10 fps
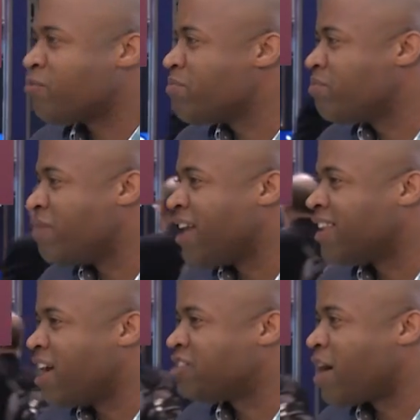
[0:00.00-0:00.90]
my
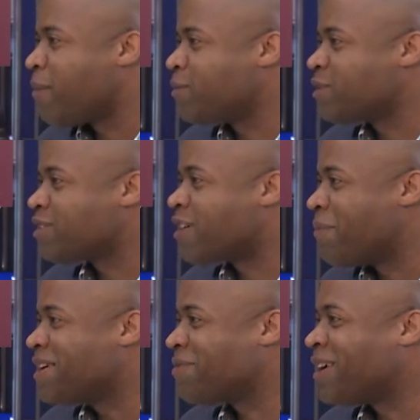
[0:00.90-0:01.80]
last job, I was a
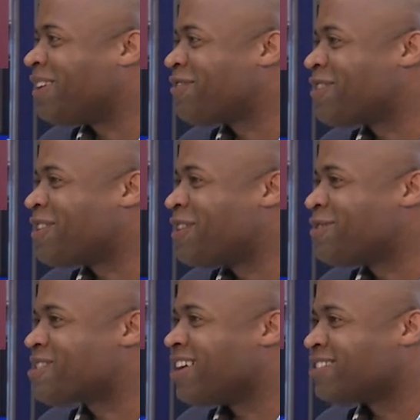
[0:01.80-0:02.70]
company commander for
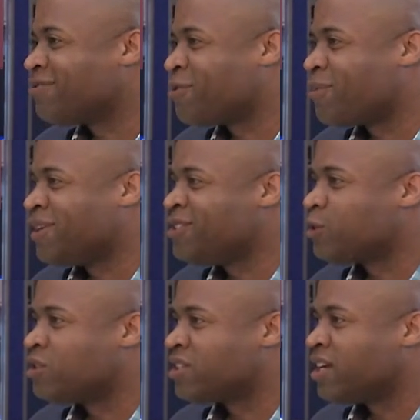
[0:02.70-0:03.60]
OCS at Fort Benning,
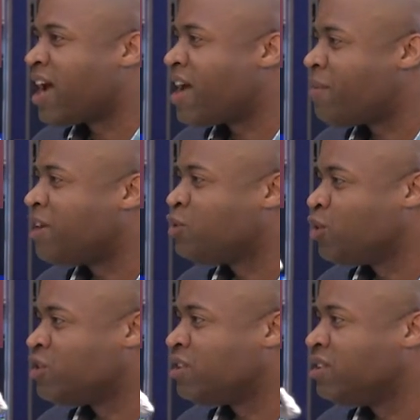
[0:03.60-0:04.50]
Georgia, and I had about
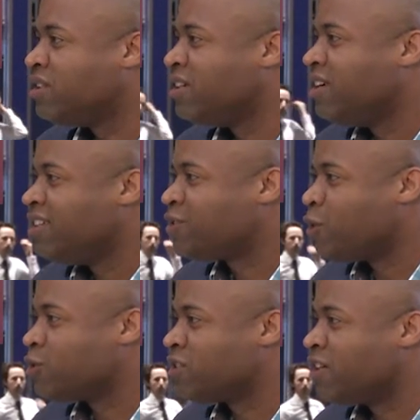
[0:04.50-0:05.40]
200
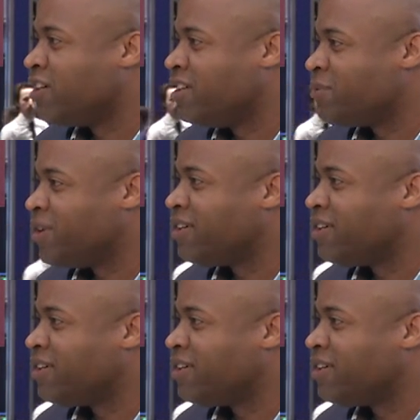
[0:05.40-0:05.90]
soldiers underneath me.